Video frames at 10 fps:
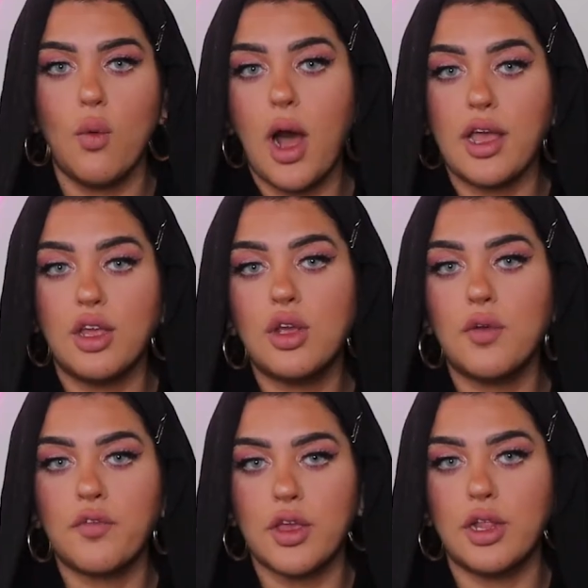Why do
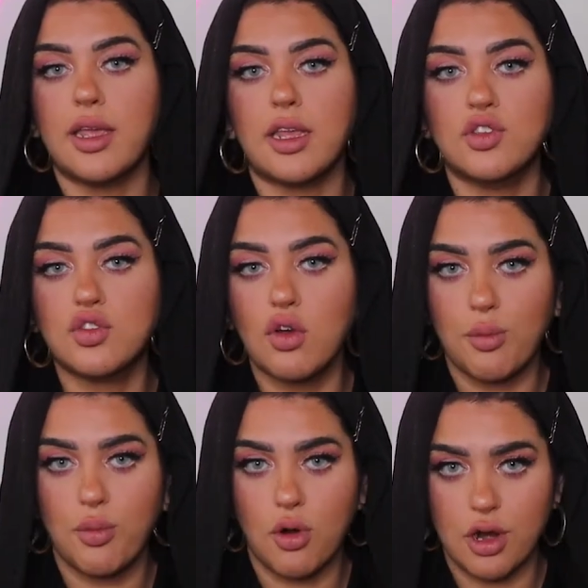you feel like it's so
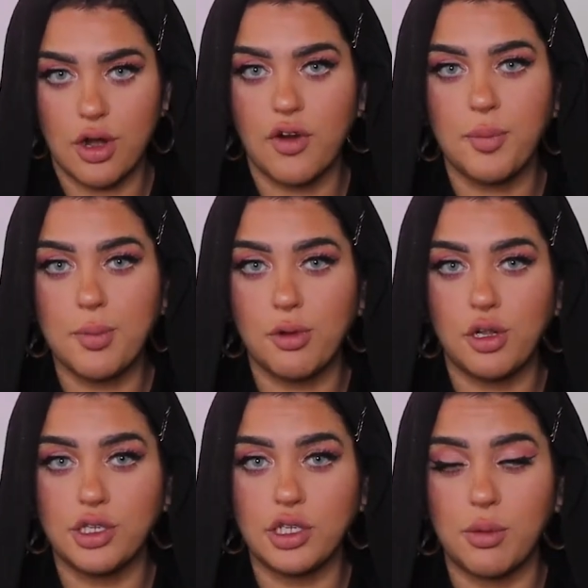important for
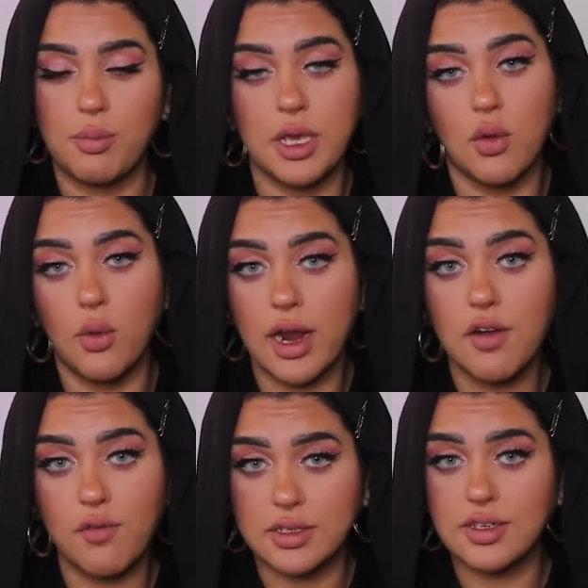people to be
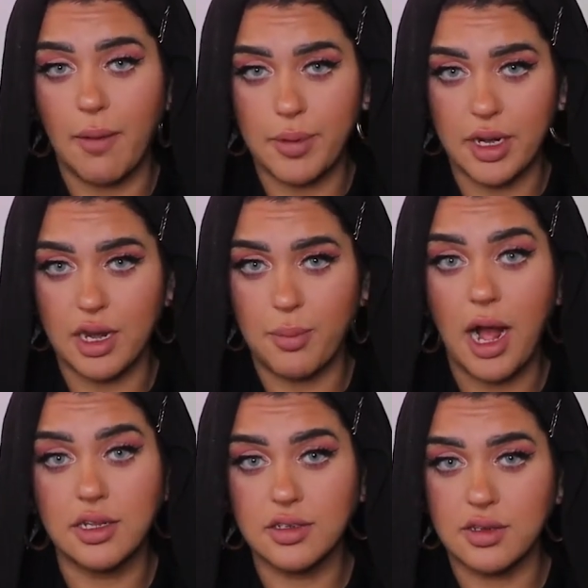aware of what's happening in
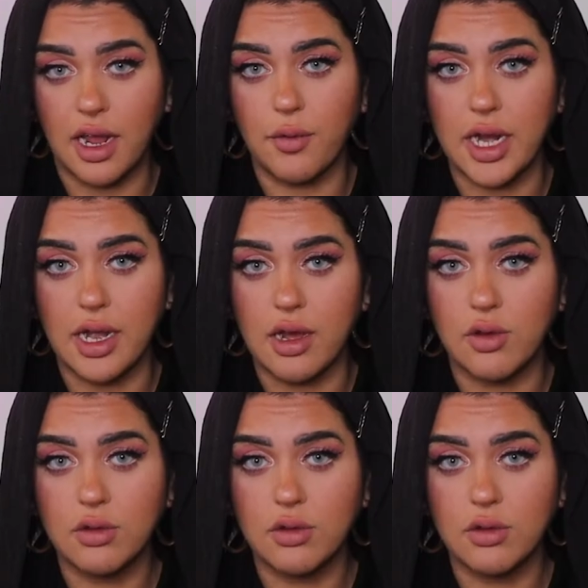Palestine right now?